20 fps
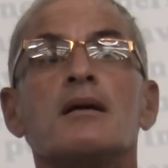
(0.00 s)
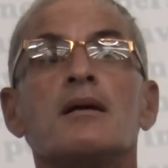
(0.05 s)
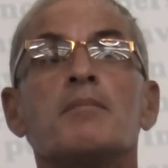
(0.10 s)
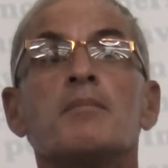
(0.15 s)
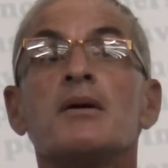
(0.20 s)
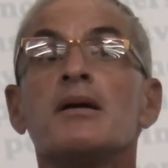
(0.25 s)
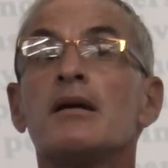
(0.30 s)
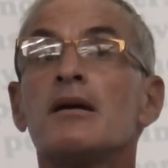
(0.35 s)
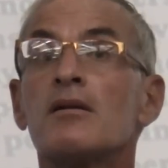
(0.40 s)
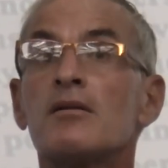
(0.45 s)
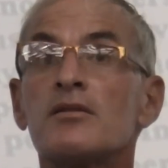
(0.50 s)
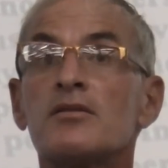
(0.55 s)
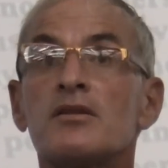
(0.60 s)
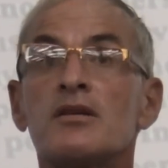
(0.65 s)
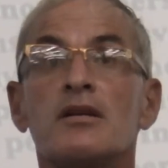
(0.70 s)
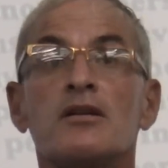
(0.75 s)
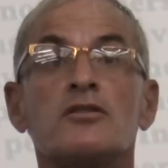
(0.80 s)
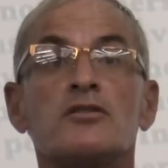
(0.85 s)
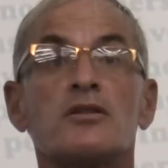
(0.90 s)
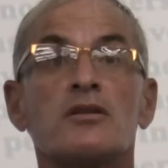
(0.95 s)
But here's
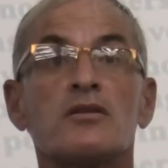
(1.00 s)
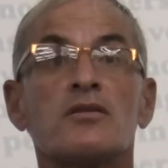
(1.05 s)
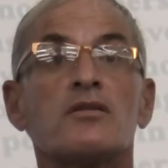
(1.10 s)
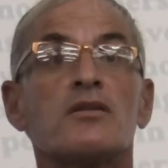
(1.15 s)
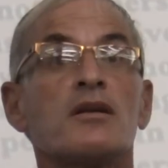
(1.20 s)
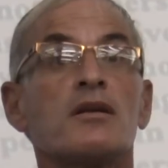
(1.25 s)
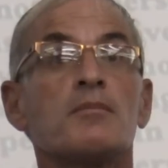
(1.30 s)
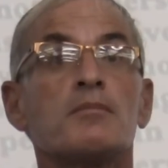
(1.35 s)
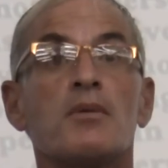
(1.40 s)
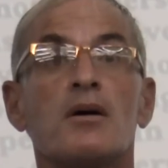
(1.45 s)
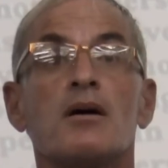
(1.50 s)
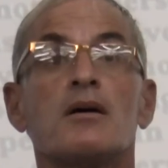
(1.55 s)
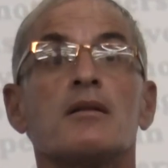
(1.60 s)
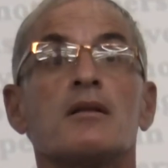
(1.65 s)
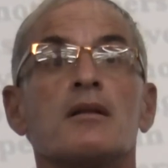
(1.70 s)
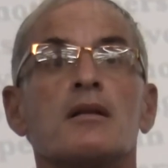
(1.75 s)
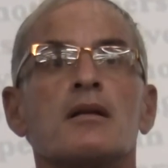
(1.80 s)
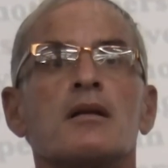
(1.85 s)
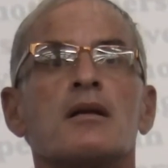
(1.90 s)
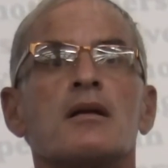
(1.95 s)
the interesting
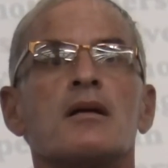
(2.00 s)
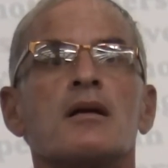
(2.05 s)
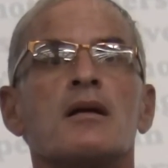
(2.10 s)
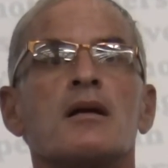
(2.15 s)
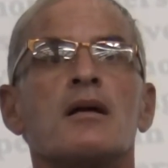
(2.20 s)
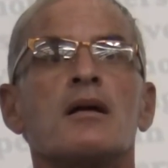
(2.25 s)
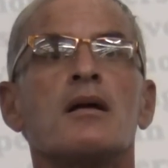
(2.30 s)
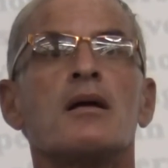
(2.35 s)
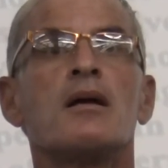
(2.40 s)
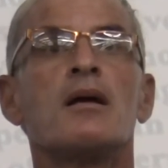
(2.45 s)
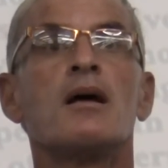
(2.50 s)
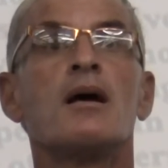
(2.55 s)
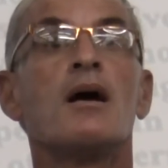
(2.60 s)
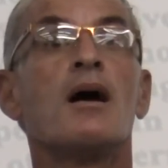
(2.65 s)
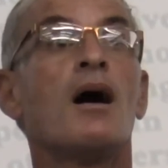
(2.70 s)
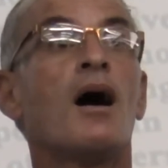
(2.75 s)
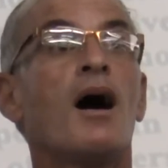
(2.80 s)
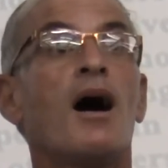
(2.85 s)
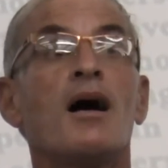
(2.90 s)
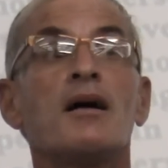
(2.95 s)
but.
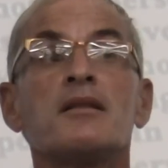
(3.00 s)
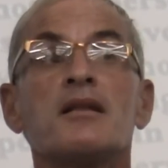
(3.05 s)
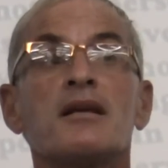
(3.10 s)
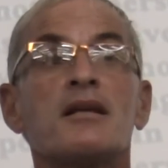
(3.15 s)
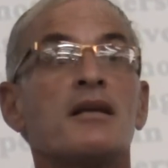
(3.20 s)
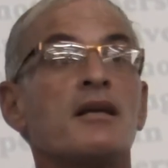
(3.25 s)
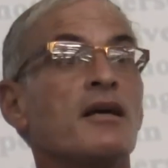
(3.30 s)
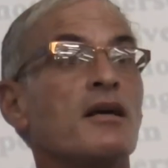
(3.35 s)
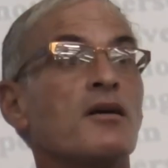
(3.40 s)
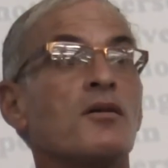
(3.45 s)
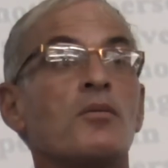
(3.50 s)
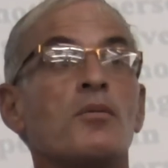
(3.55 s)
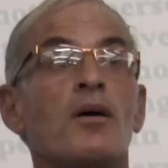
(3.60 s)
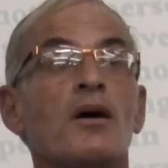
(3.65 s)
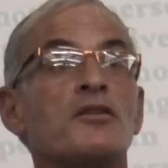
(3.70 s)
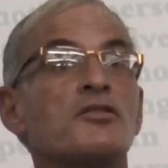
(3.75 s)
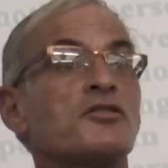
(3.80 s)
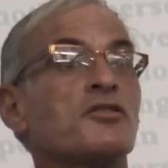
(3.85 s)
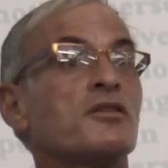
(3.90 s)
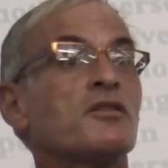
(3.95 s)
On the key
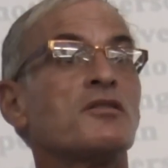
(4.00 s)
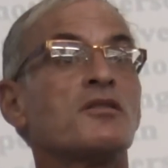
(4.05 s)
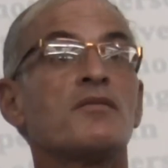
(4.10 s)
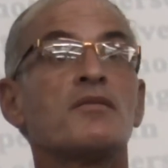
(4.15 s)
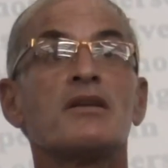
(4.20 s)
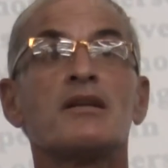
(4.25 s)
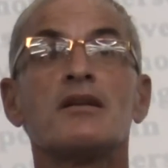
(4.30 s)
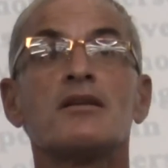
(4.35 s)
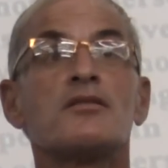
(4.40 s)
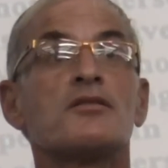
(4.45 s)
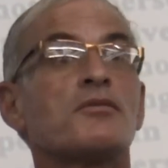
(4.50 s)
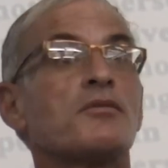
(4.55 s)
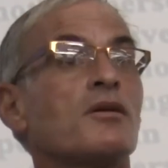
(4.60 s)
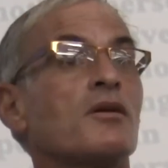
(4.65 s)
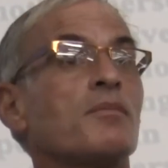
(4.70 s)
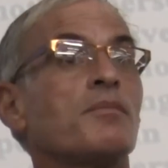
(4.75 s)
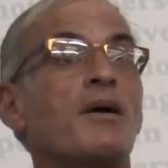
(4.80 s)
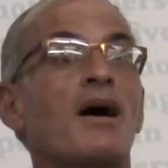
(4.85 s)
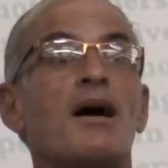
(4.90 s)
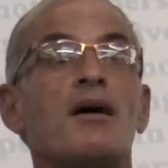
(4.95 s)
questions of the
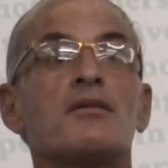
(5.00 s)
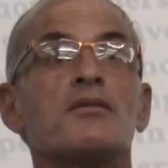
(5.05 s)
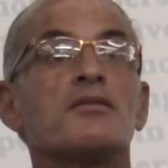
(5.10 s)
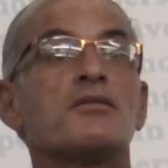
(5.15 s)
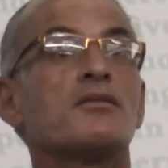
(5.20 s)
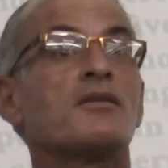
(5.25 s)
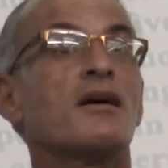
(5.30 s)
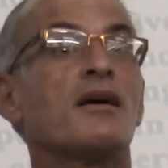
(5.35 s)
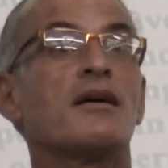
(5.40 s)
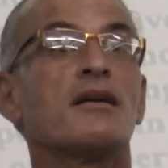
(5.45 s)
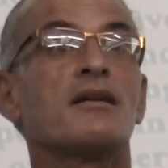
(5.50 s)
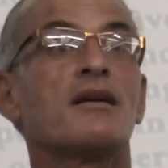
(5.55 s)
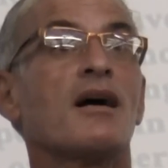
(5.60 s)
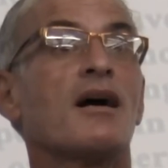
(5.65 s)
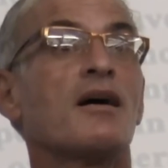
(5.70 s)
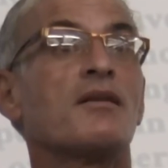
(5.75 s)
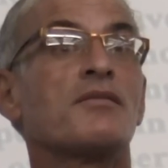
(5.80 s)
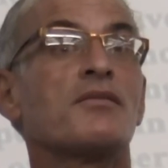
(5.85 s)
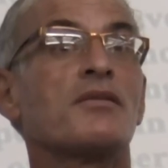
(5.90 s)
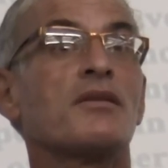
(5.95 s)
Israel-Palestine
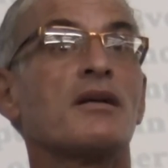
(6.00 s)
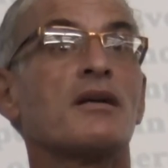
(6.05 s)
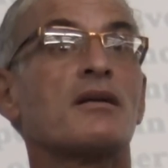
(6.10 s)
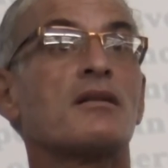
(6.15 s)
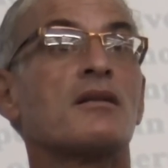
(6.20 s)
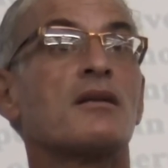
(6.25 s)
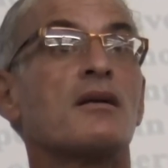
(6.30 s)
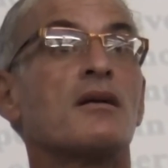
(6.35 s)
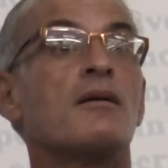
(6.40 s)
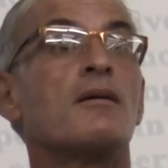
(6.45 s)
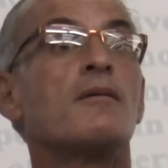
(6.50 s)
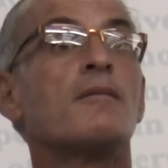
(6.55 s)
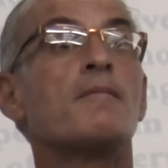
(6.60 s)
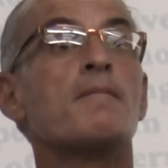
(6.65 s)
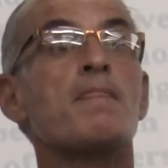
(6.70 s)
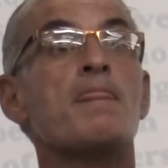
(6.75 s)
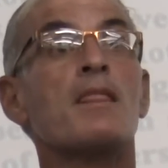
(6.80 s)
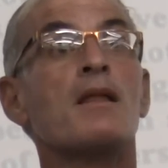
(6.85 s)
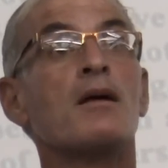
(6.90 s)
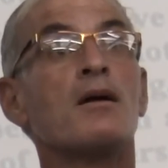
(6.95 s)
conflict,
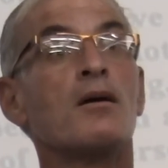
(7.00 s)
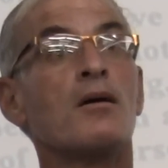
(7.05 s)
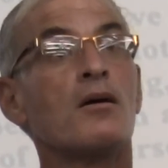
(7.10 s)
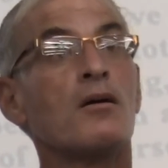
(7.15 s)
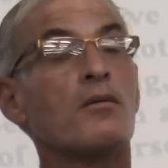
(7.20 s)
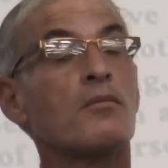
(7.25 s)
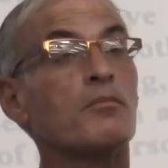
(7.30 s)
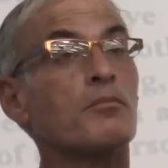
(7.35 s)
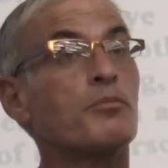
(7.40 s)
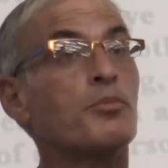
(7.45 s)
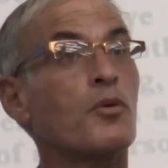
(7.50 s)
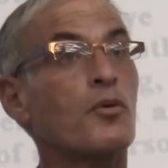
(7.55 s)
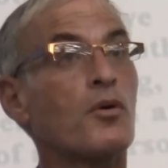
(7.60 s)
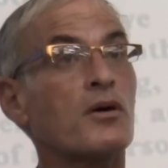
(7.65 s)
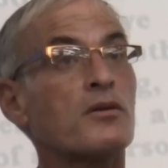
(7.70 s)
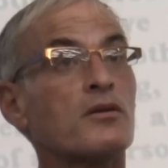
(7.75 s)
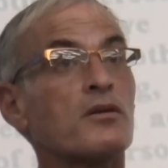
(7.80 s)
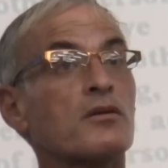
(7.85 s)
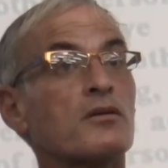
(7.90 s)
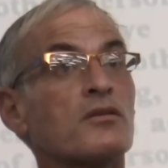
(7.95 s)

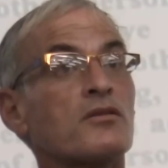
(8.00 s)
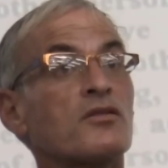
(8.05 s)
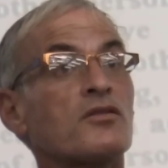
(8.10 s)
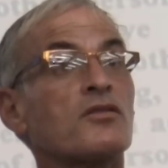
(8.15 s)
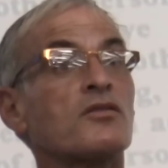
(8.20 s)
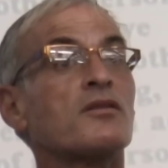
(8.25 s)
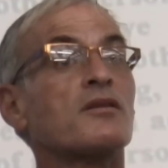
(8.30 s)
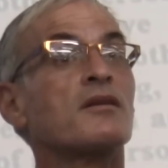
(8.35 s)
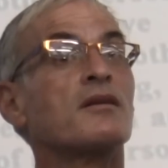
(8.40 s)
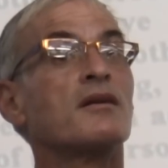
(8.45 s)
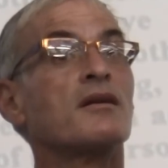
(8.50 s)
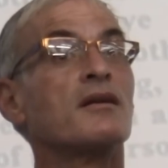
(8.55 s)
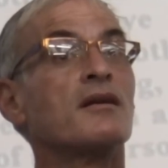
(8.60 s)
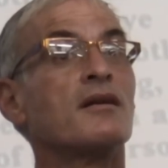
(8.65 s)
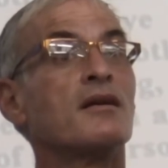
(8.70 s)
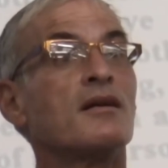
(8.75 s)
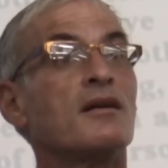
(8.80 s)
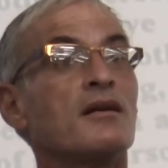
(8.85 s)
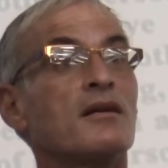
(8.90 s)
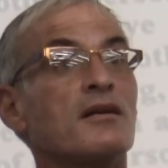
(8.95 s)
borders,
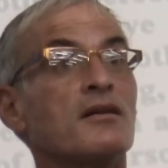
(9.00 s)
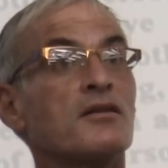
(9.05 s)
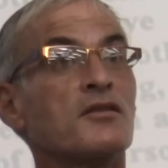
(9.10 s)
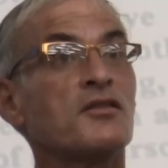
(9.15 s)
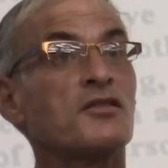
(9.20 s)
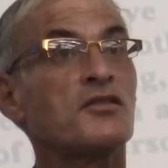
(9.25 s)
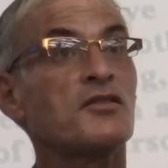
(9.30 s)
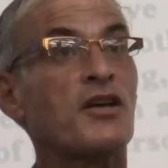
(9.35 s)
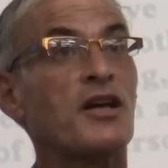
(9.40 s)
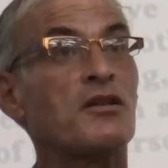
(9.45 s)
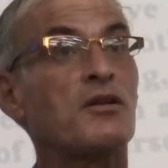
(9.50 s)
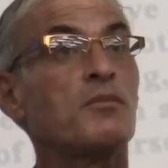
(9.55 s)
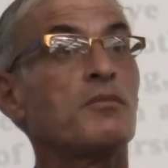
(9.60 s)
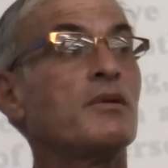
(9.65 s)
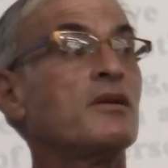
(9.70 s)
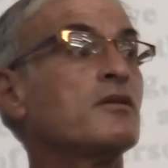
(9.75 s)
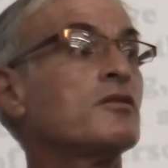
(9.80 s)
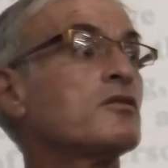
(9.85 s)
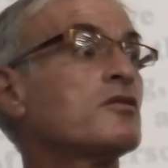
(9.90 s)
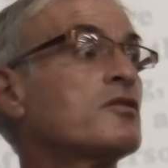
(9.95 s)

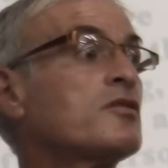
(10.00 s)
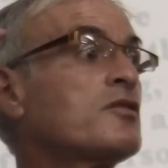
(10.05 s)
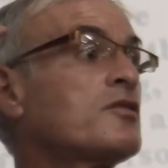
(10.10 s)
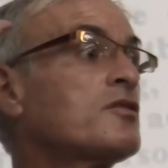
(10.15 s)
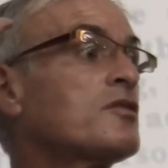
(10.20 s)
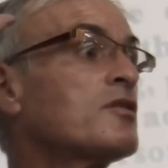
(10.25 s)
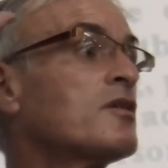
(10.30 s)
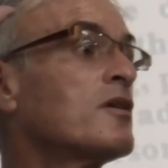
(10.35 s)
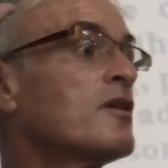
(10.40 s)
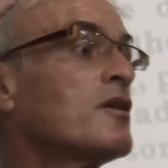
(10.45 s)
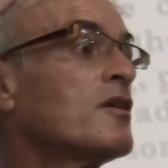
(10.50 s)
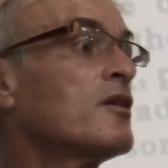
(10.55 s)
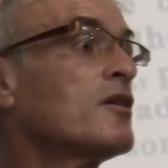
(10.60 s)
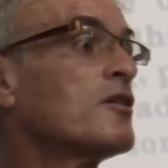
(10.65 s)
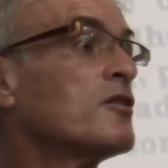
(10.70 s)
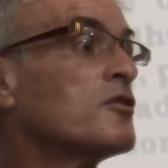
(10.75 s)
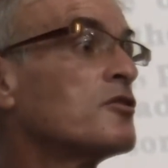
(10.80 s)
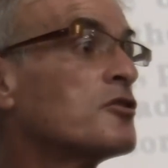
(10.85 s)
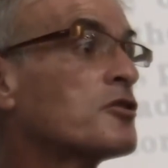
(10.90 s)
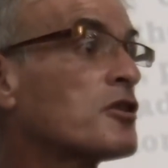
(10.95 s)
settlements,
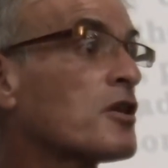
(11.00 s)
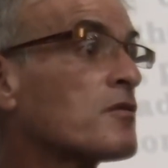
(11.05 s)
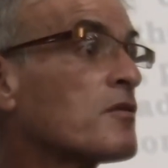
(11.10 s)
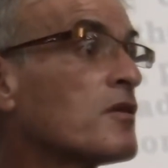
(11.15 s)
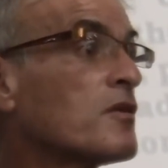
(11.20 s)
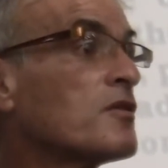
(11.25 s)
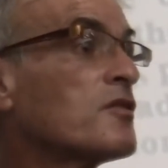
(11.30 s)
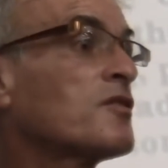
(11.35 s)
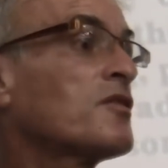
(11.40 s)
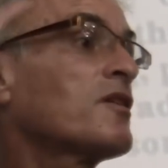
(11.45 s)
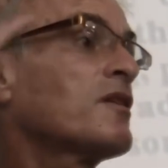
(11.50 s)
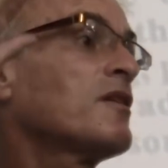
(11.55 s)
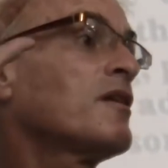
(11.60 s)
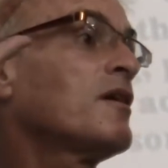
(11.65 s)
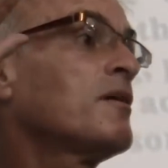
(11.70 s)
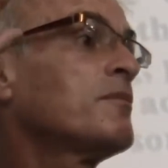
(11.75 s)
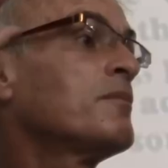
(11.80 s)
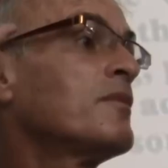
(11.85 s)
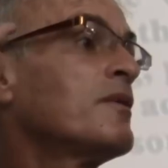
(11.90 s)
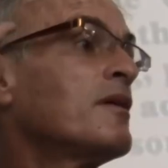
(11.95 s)

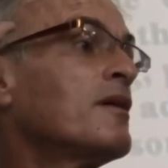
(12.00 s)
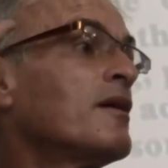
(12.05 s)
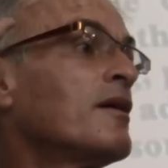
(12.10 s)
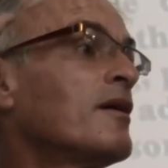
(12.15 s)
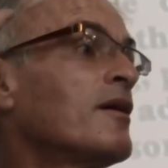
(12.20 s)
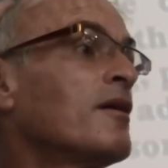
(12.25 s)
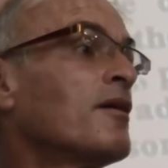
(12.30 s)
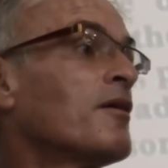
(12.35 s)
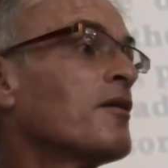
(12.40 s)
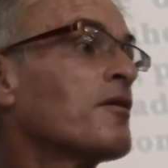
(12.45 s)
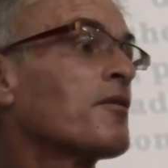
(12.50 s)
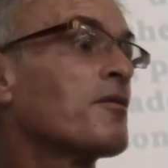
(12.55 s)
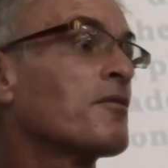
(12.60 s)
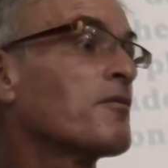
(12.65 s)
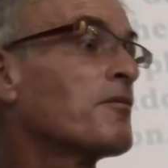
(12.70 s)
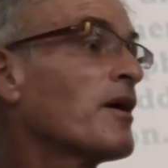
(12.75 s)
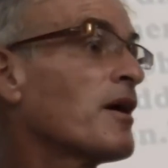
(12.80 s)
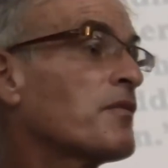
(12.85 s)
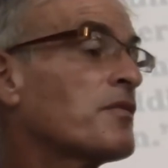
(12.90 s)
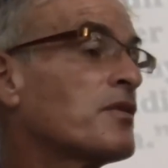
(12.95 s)
Jerusalem,
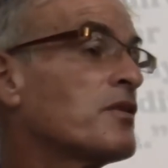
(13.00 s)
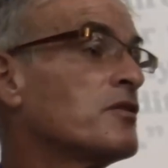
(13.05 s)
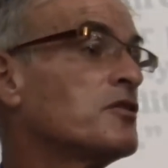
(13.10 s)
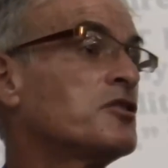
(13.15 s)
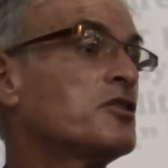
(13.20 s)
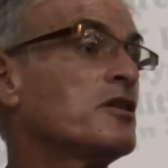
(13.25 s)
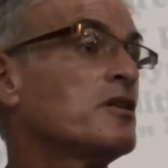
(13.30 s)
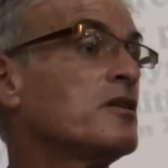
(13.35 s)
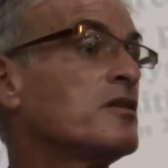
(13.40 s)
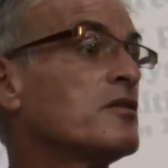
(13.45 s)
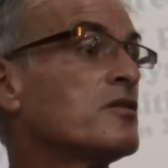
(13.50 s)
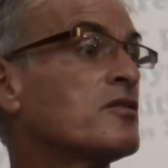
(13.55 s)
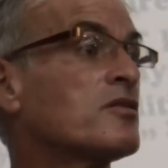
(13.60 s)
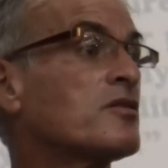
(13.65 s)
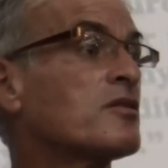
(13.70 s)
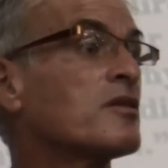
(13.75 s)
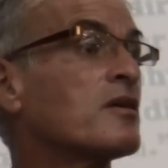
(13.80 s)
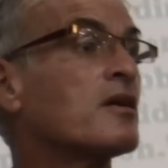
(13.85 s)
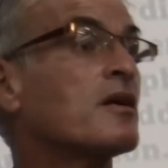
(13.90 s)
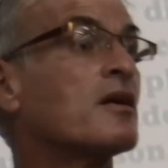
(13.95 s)
refugees,